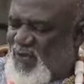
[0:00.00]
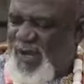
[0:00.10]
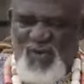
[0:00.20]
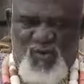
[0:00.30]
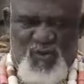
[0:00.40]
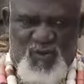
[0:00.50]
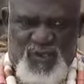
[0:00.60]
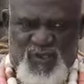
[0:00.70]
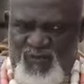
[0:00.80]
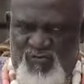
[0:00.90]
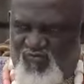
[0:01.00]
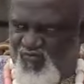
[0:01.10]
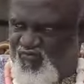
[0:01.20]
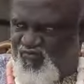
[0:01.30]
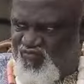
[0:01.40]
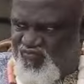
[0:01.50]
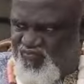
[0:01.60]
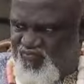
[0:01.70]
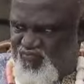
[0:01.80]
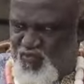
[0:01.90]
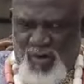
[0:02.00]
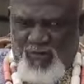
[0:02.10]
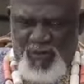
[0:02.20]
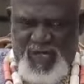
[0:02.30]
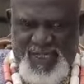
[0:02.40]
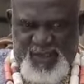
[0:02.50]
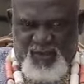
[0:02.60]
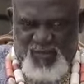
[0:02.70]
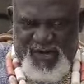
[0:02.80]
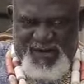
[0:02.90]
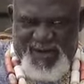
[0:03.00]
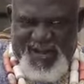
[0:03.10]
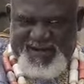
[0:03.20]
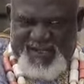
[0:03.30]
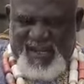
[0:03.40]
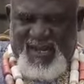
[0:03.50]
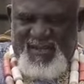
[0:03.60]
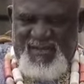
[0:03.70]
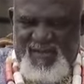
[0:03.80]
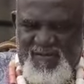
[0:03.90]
That's where you're using one of your legs to enter.